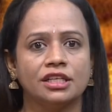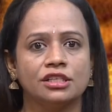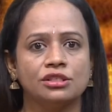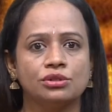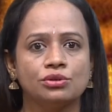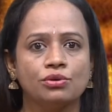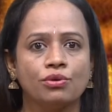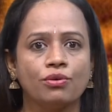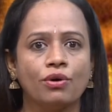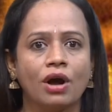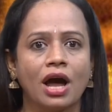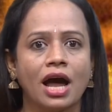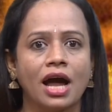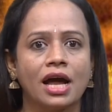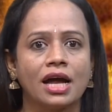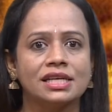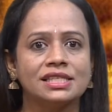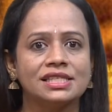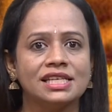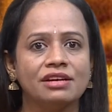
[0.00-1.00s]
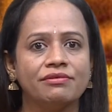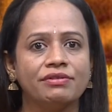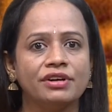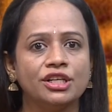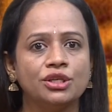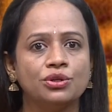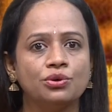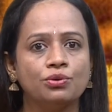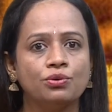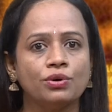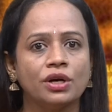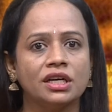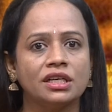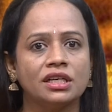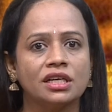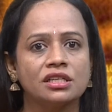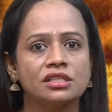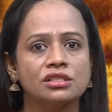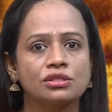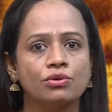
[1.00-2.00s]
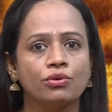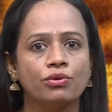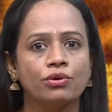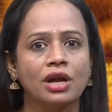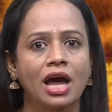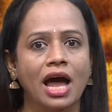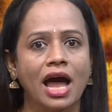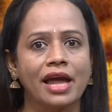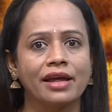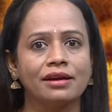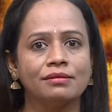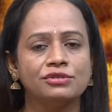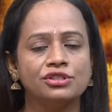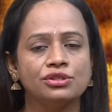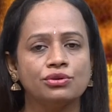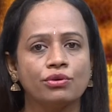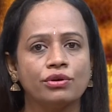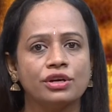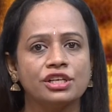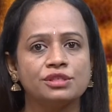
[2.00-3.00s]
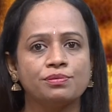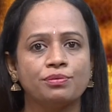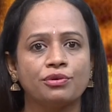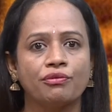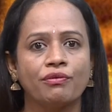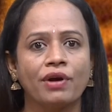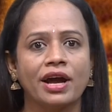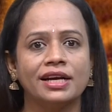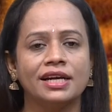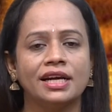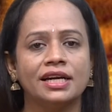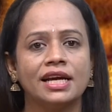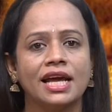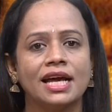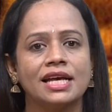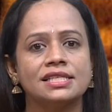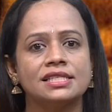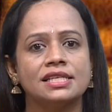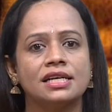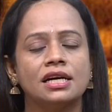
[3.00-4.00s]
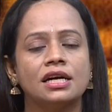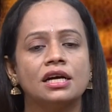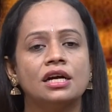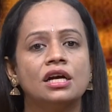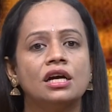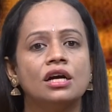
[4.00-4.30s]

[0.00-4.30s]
So cv2 underscore imshow is provided as a